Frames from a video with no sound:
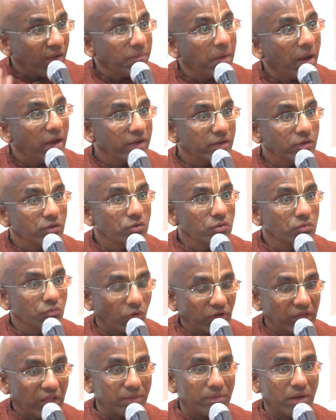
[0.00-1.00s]
might
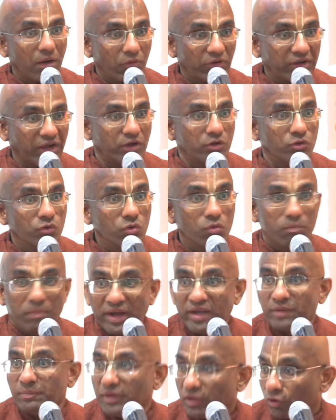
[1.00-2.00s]
what I what I do
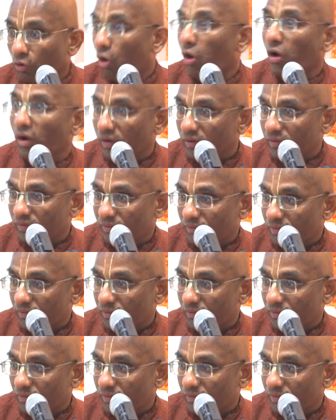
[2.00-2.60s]
might be wrong.